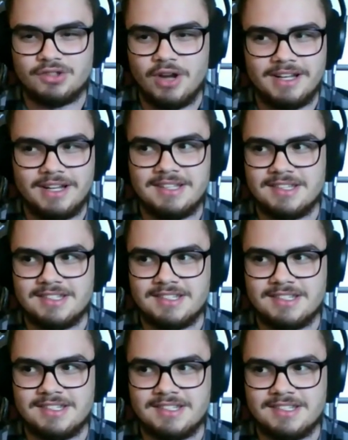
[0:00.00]
to dis
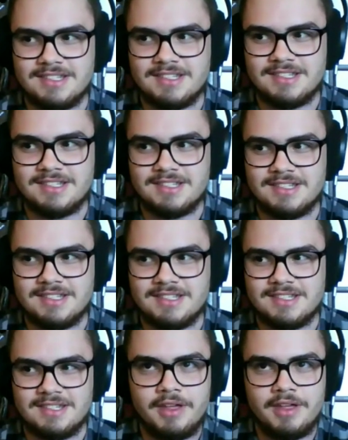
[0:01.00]

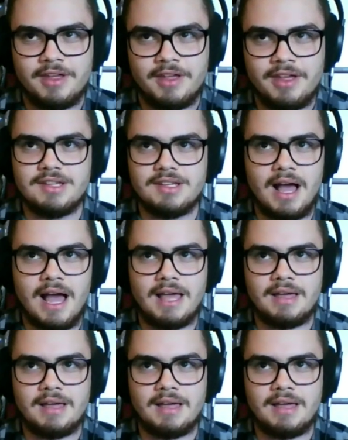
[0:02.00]
yeah. himself. He, I,